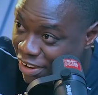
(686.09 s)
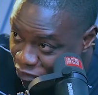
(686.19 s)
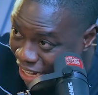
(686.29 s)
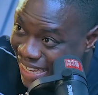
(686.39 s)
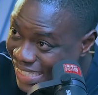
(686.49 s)

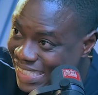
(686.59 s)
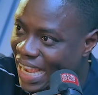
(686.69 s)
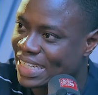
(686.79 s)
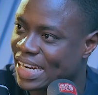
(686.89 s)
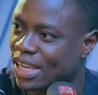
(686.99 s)
father
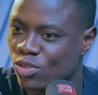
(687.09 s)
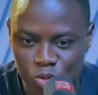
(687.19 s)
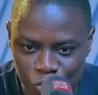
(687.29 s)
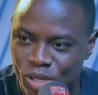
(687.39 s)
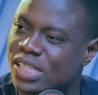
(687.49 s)
side now,
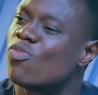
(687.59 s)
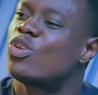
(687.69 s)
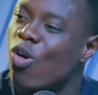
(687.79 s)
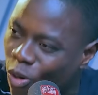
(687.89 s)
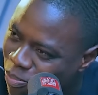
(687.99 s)
you know, say
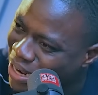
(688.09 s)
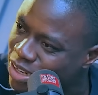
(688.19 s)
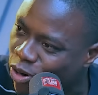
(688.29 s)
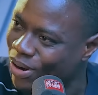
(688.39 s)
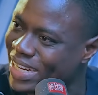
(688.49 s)
we talk
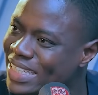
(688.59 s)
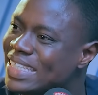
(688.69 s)
mother already.